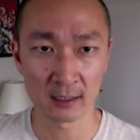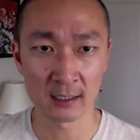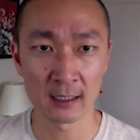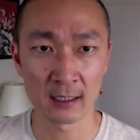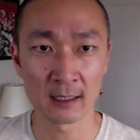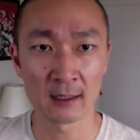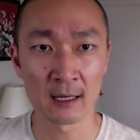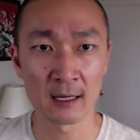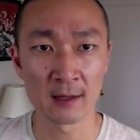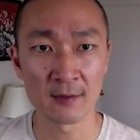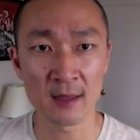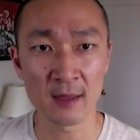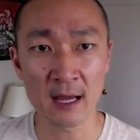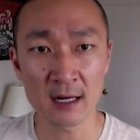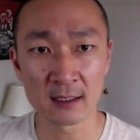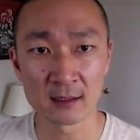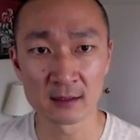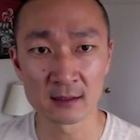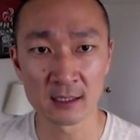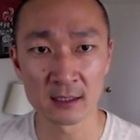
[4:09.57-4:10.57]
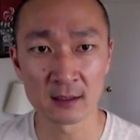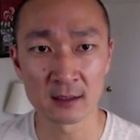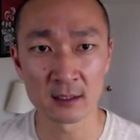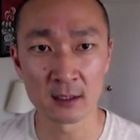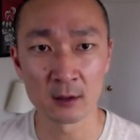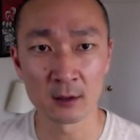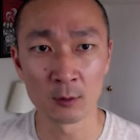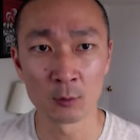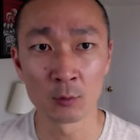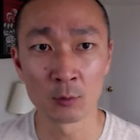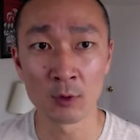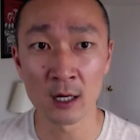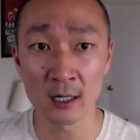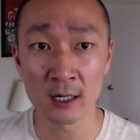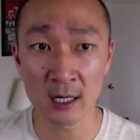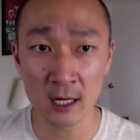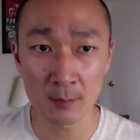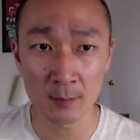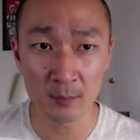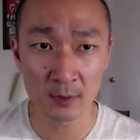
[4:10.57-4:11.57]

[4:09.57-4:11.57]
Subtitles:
and that is that the run up